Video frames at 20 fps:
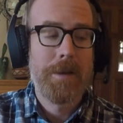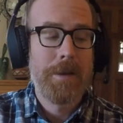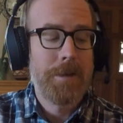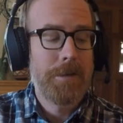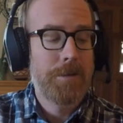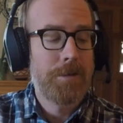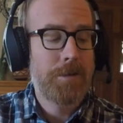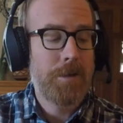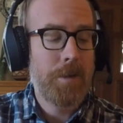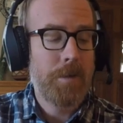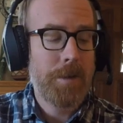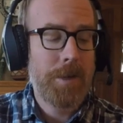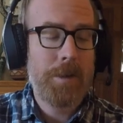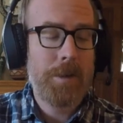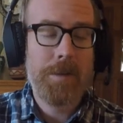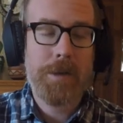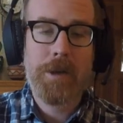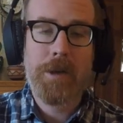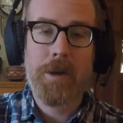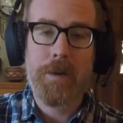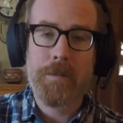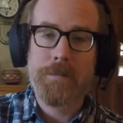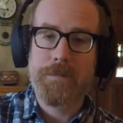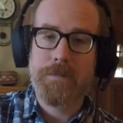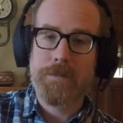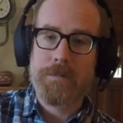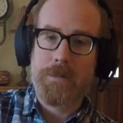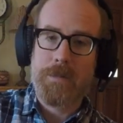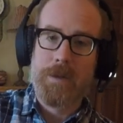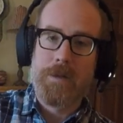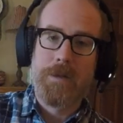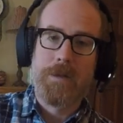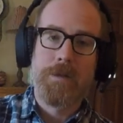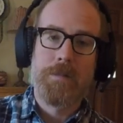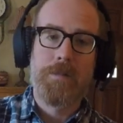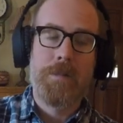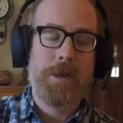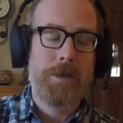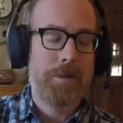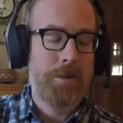So here we go.
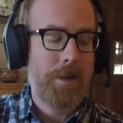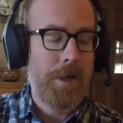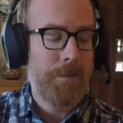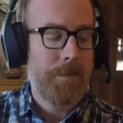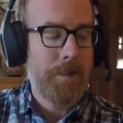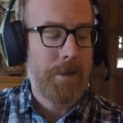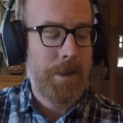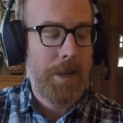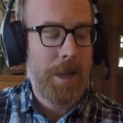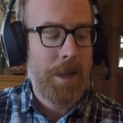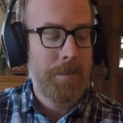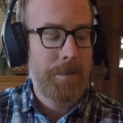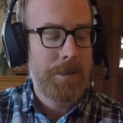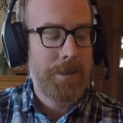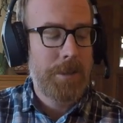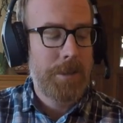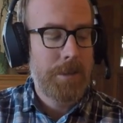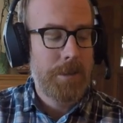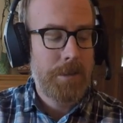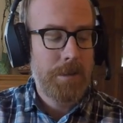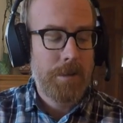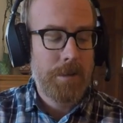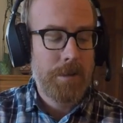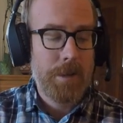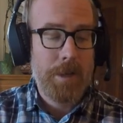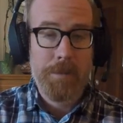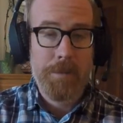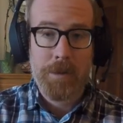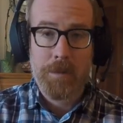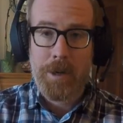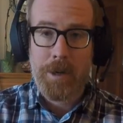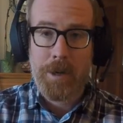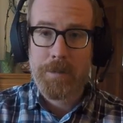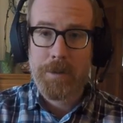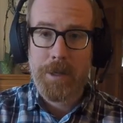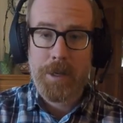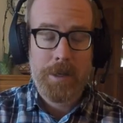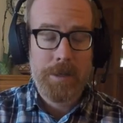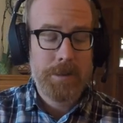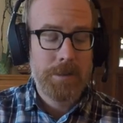Make sure you have a good hand position, thumb in the right
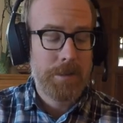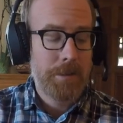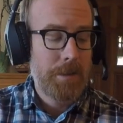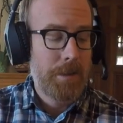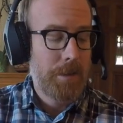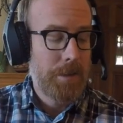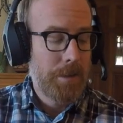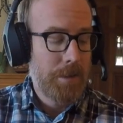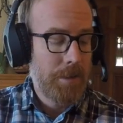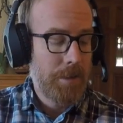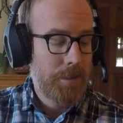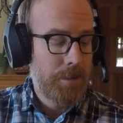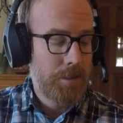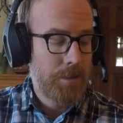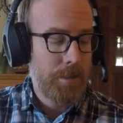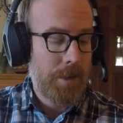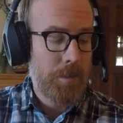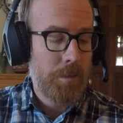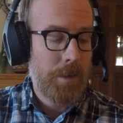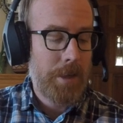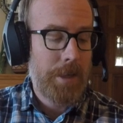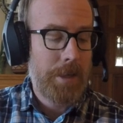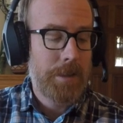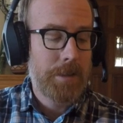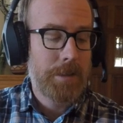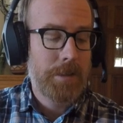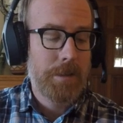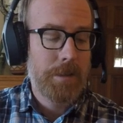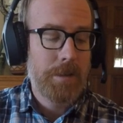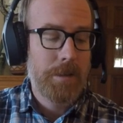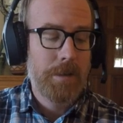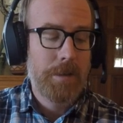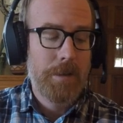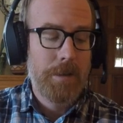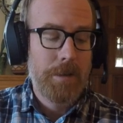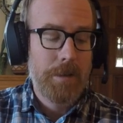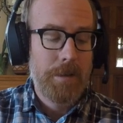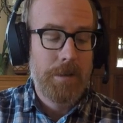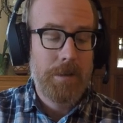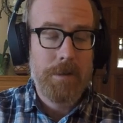place, straight wrist.
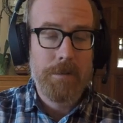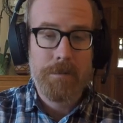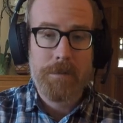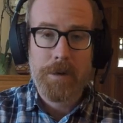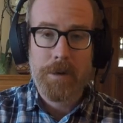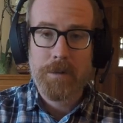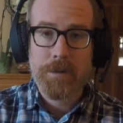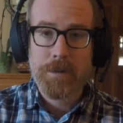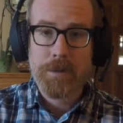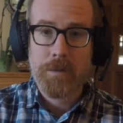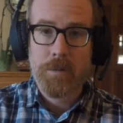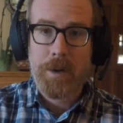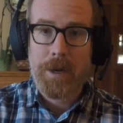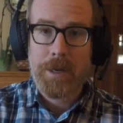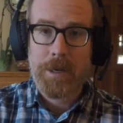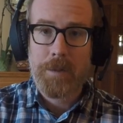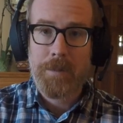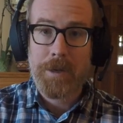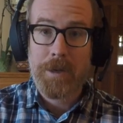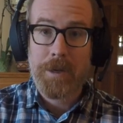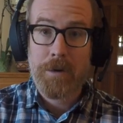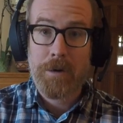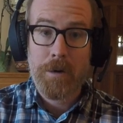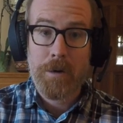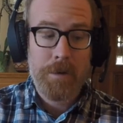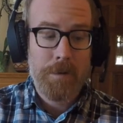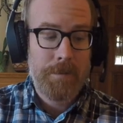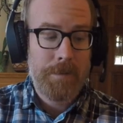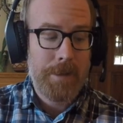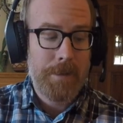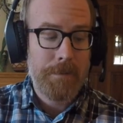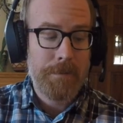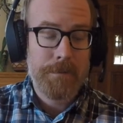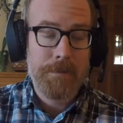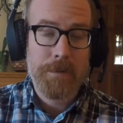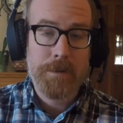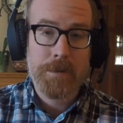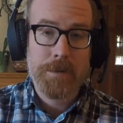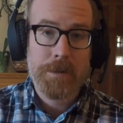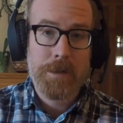Your fingers are ready to be curved at the
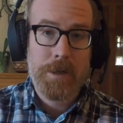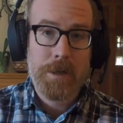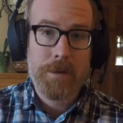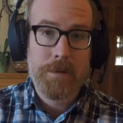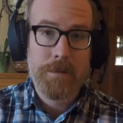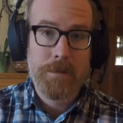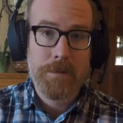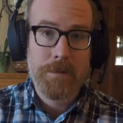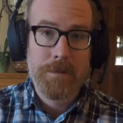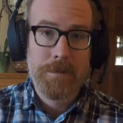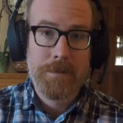first knuckle.